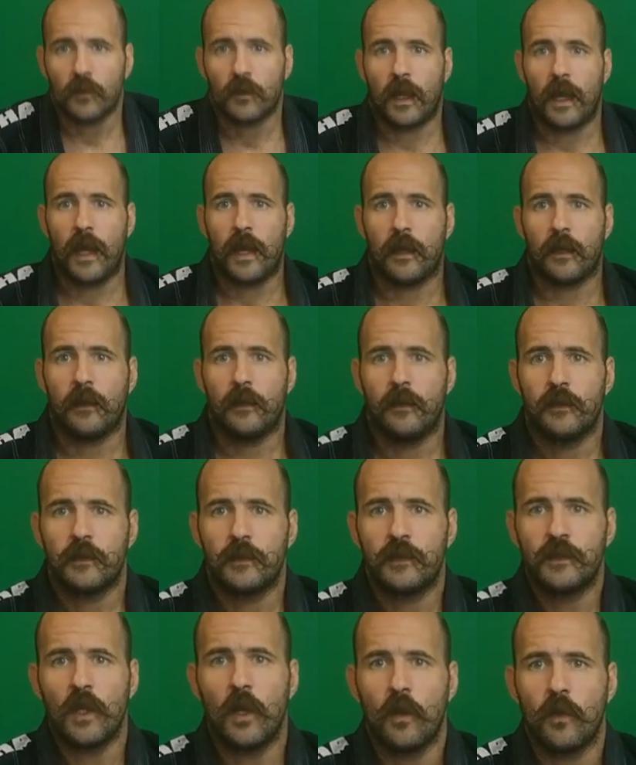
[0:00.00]
Okay,
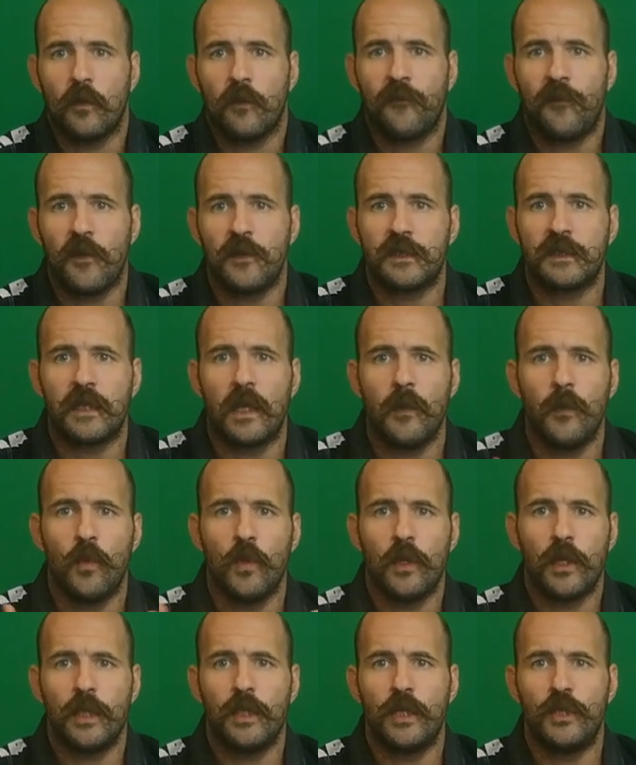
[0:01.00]
so first up we're
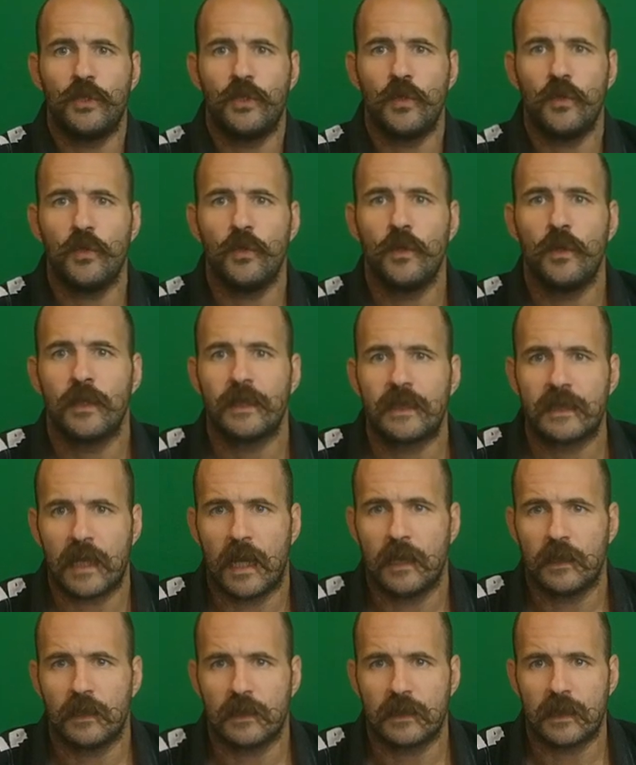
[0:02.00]
going to do
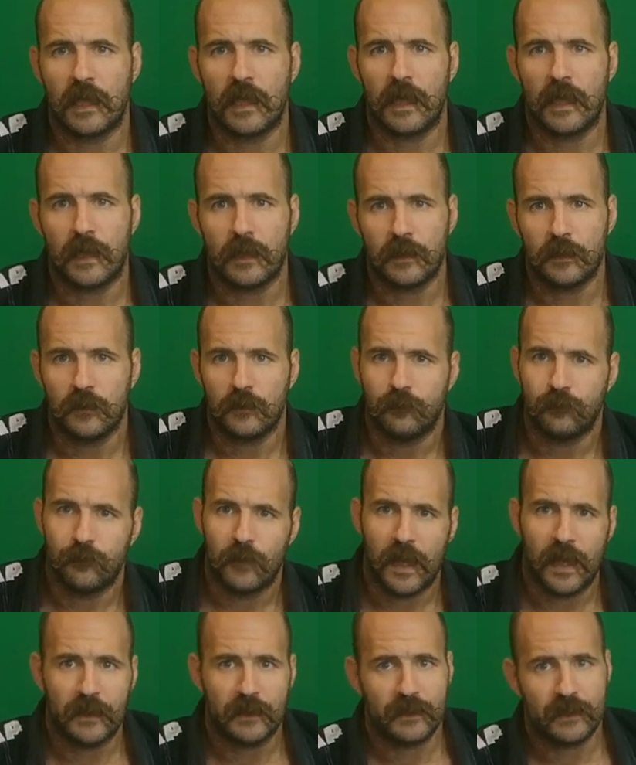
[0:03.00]
side-to-side
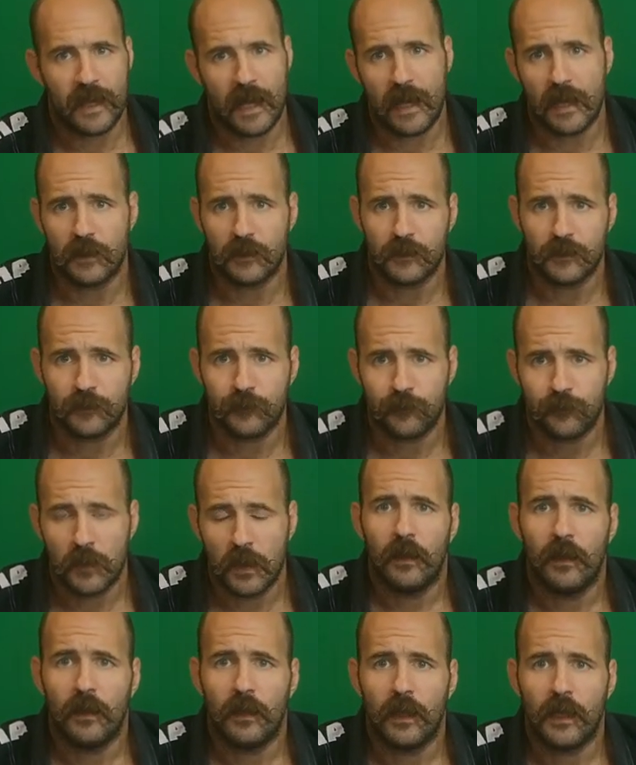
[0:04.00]
headstands.
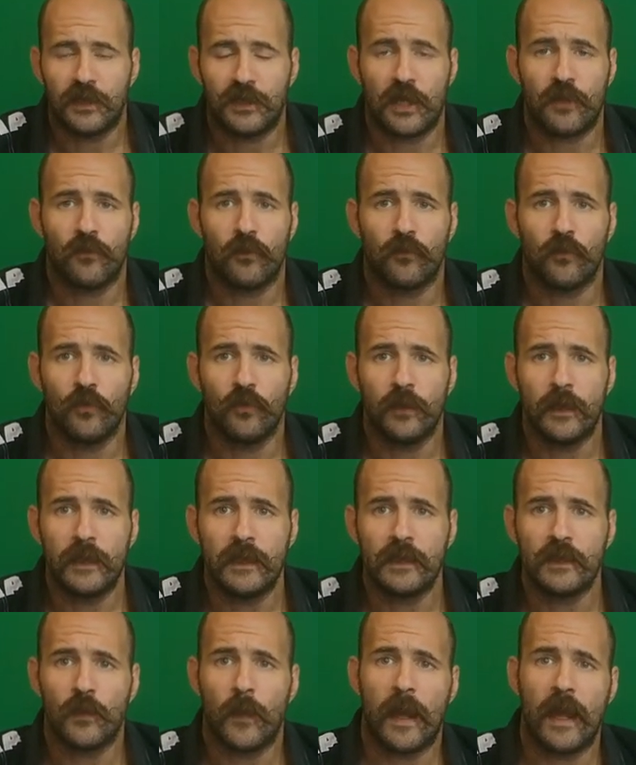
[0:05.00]
A general rule
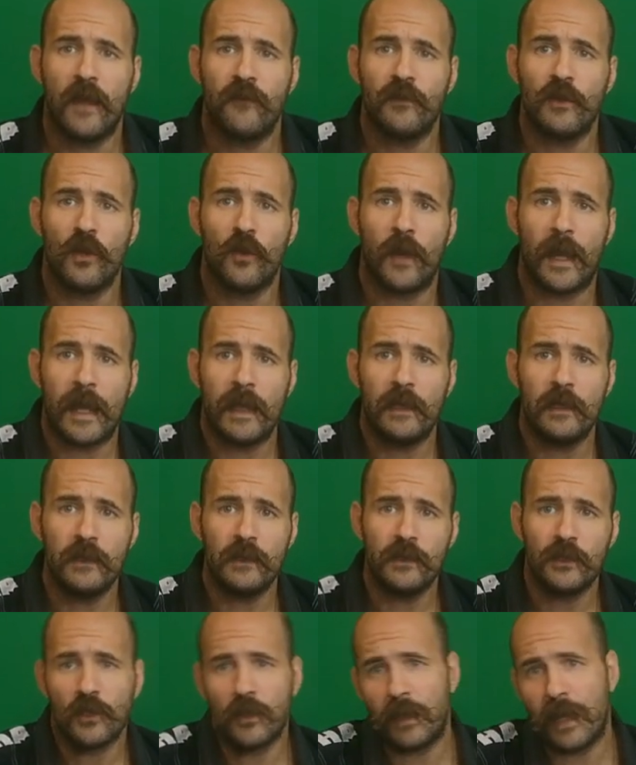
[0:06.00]
is wherever your head
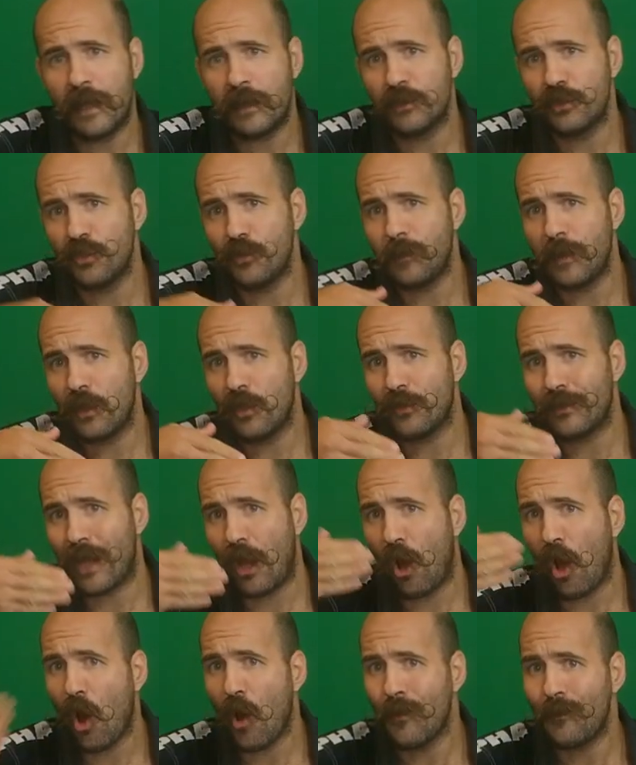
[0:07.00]
is, your legs should be on the
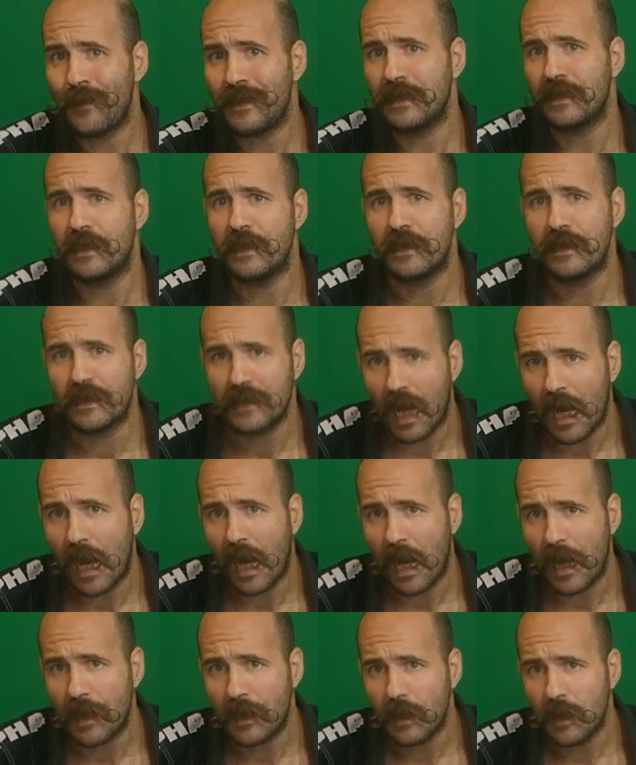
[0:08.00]
opposite
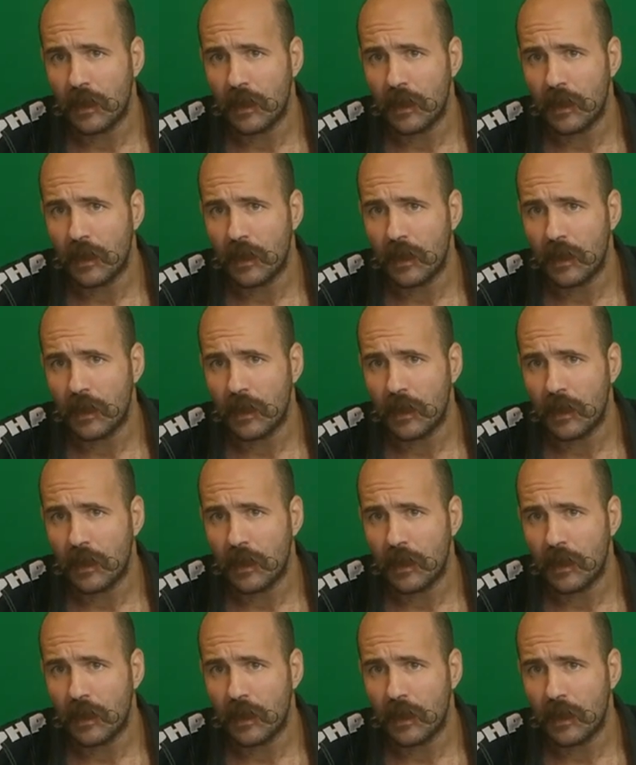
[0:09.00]
side.